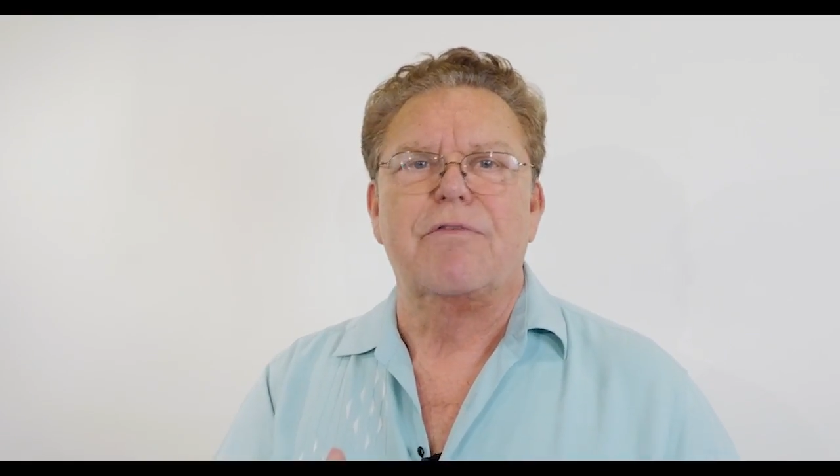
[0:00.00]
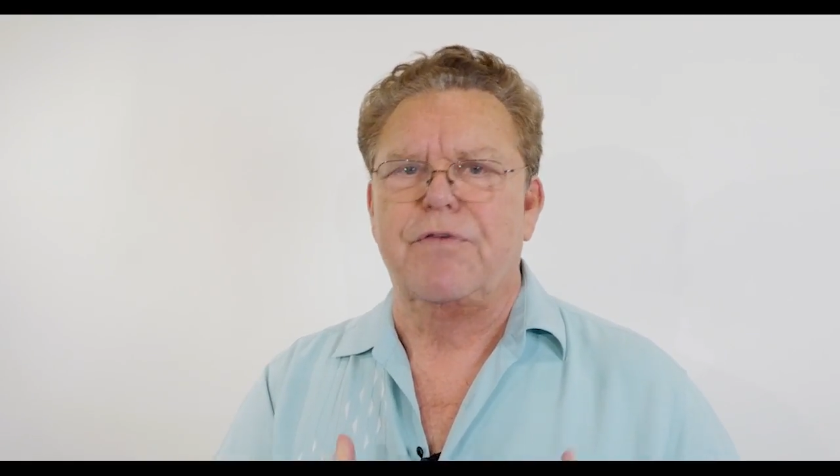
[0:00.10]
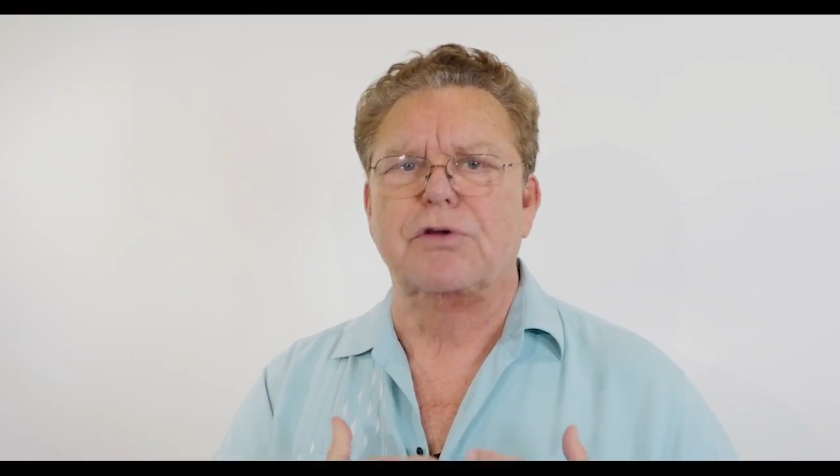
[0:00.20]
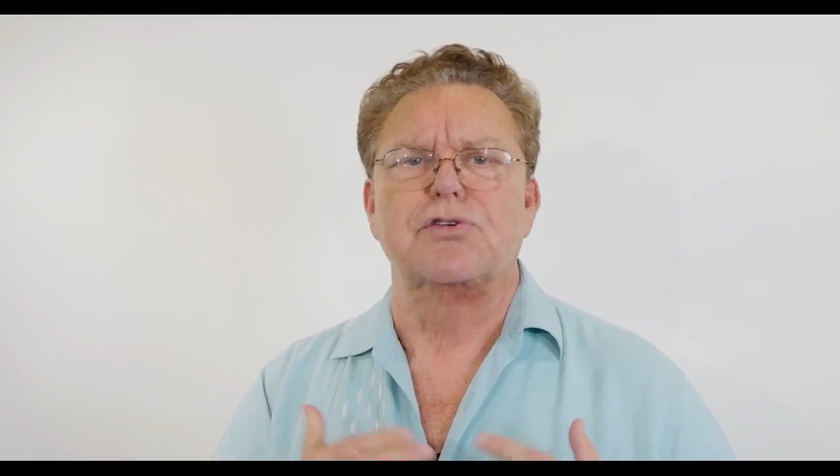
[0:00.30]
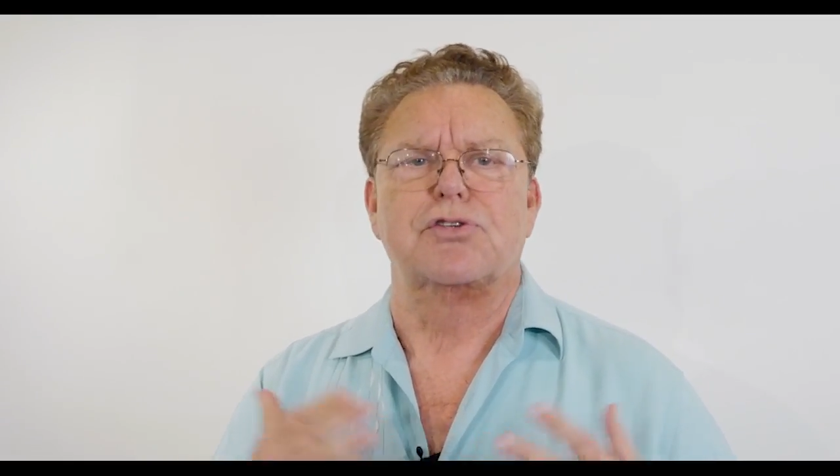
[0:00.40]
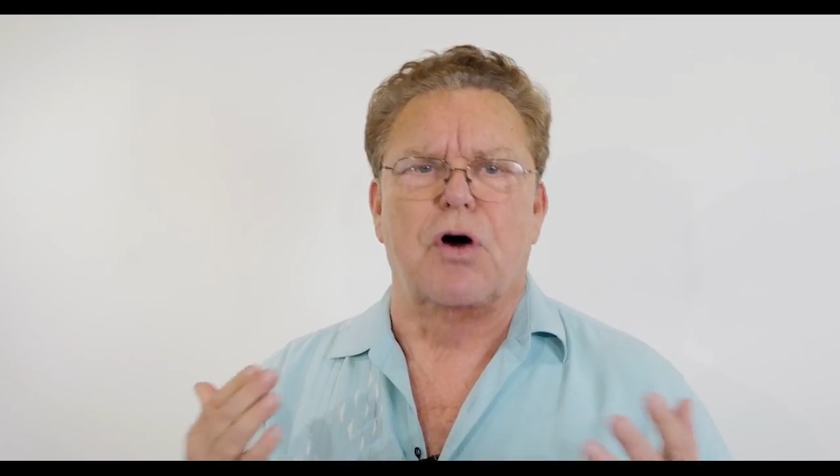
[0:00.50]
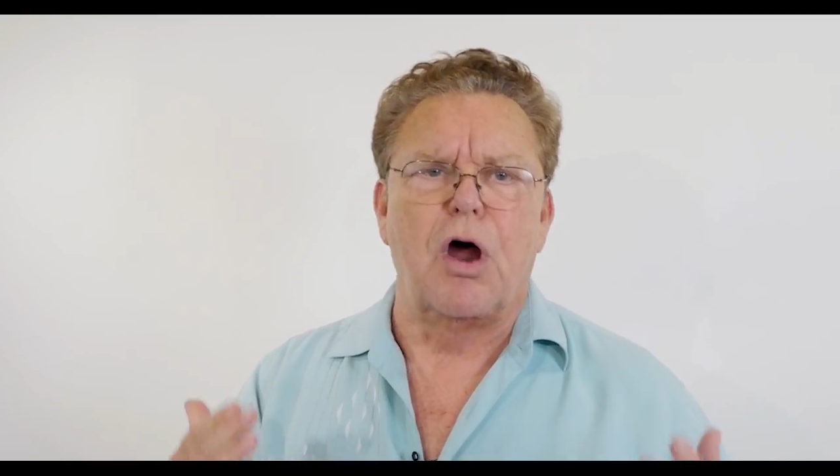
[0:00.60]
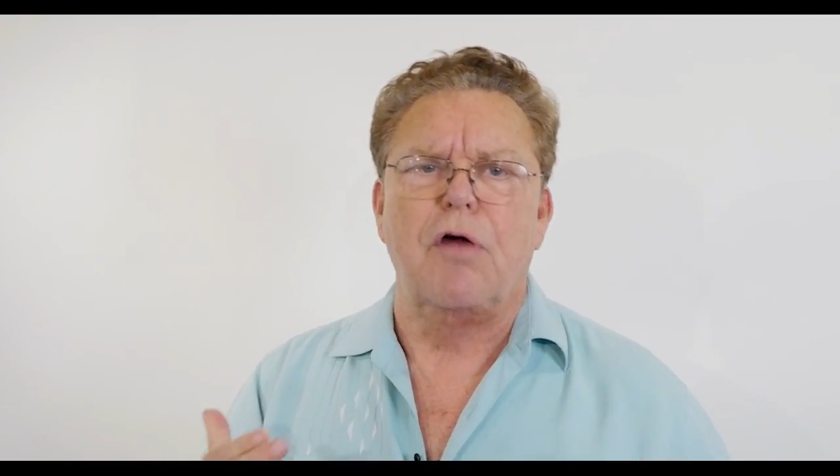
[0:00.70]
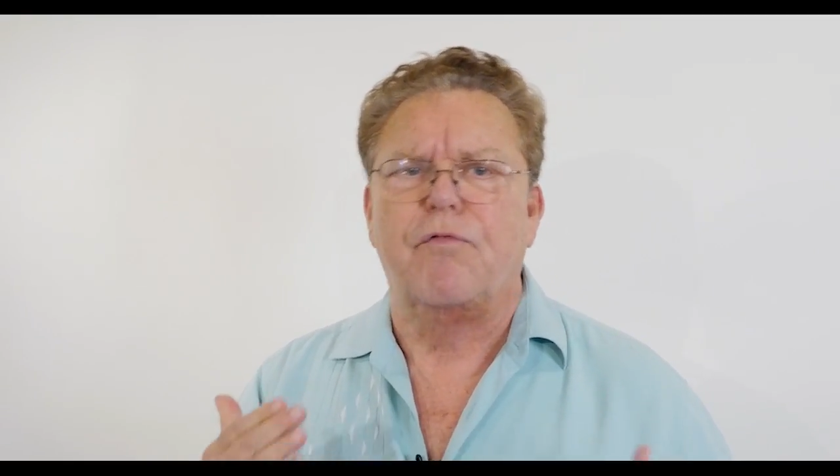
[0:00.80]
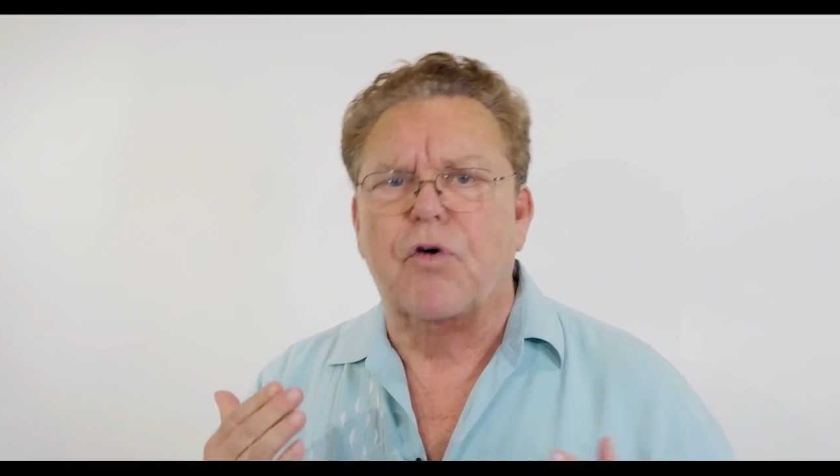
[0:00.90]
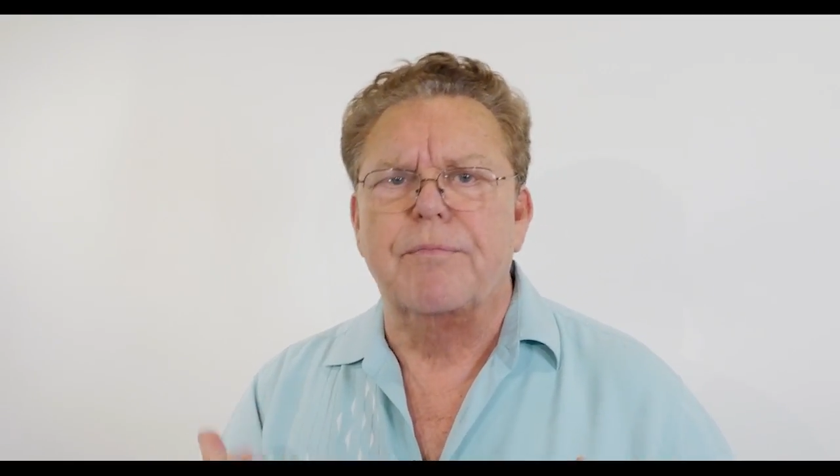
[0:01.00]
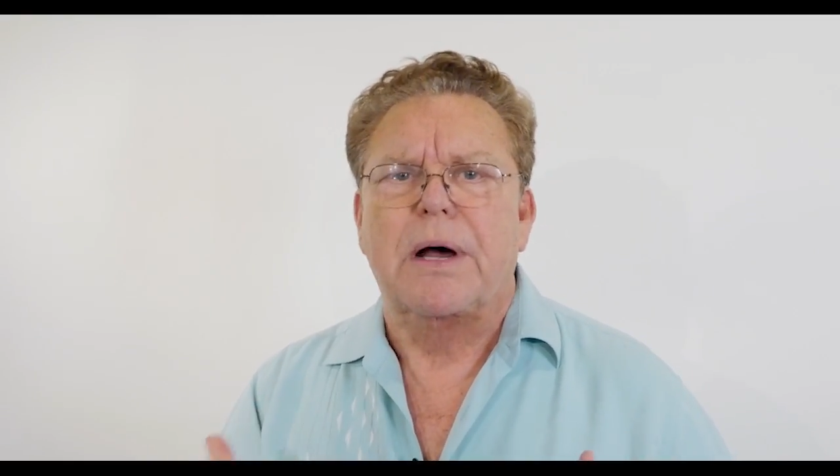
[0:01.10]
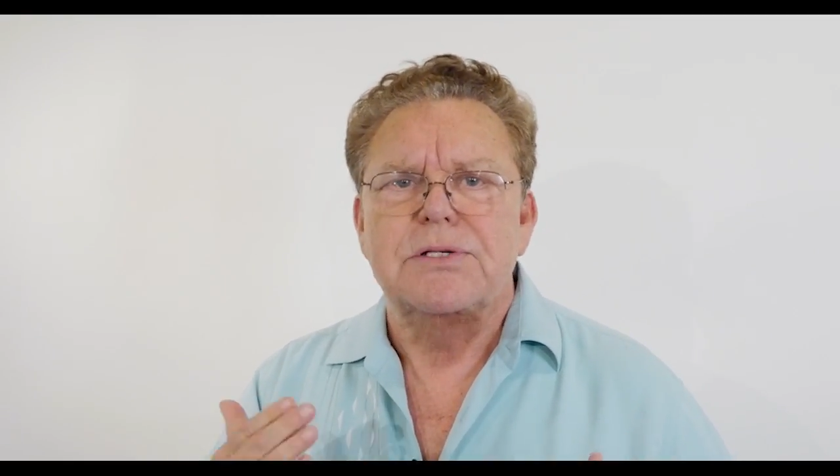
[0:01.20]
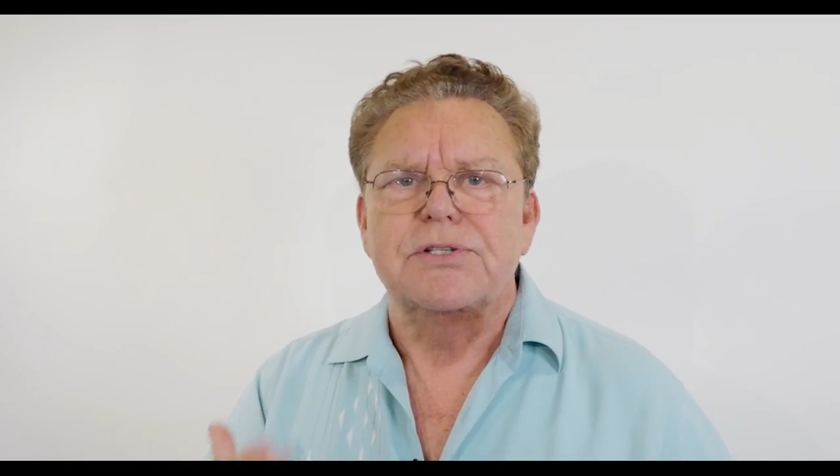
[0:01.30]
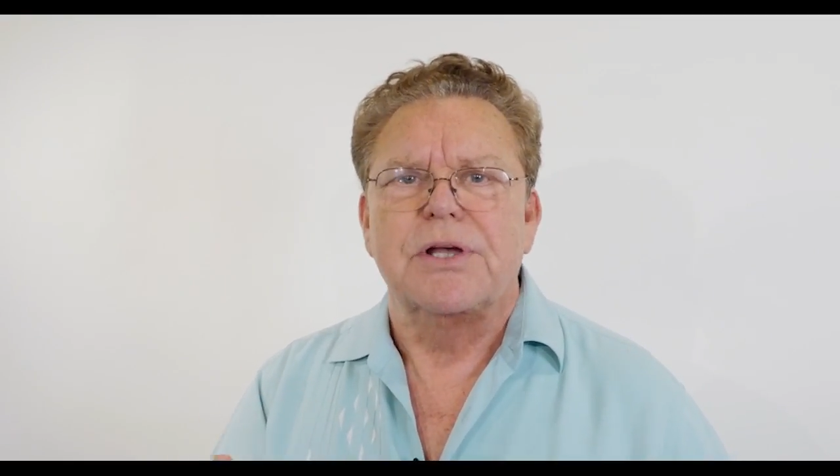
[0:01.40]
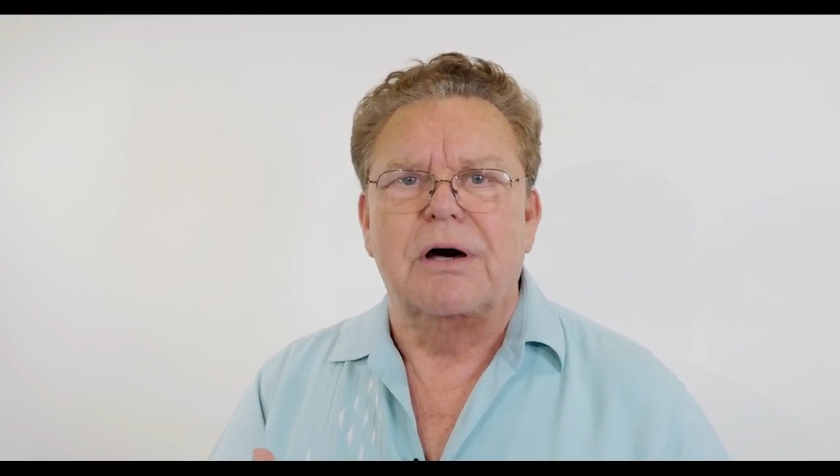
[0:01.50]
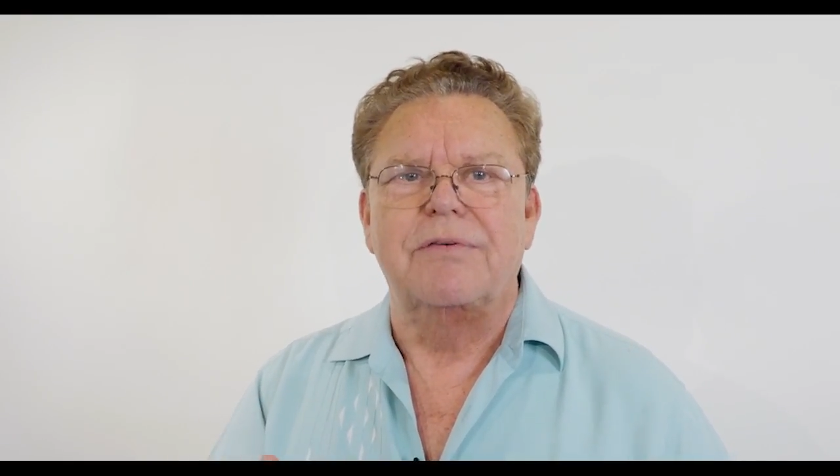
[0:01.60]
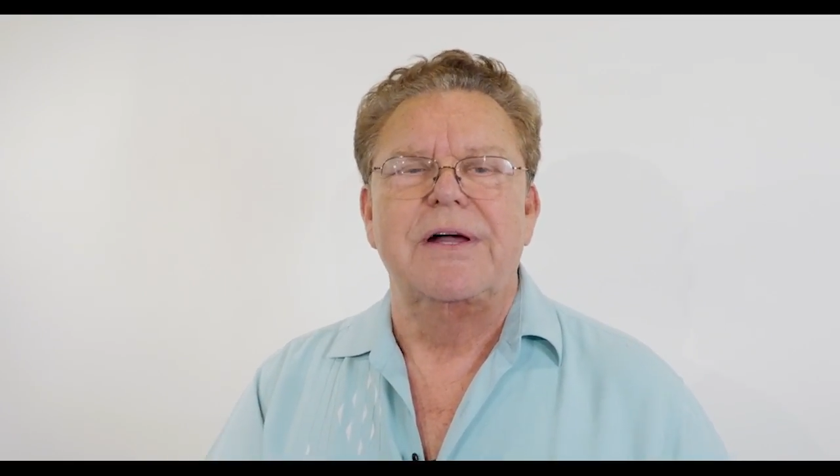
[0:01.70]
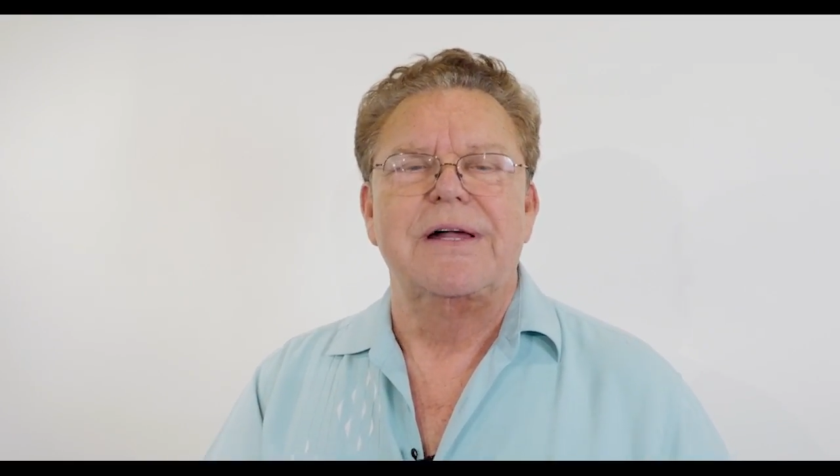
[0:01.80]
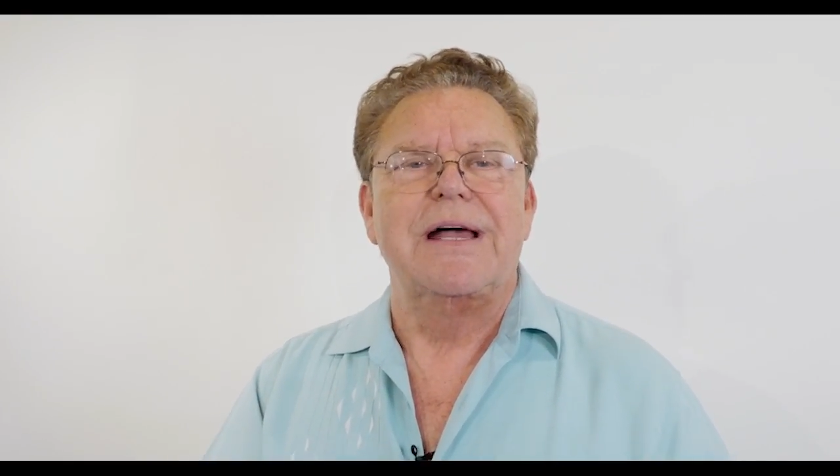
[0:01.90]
feel sorry for myself.